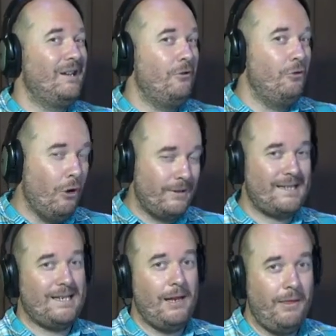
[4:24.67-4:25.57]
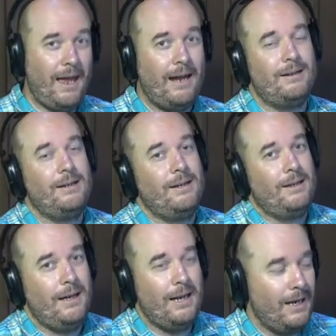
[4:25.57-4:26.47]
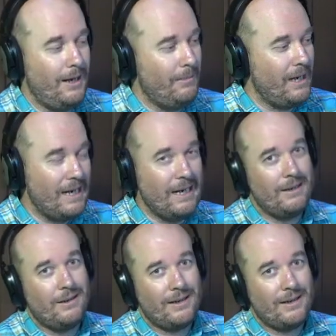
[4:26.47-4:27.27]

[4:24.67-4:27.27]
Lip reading: not see that in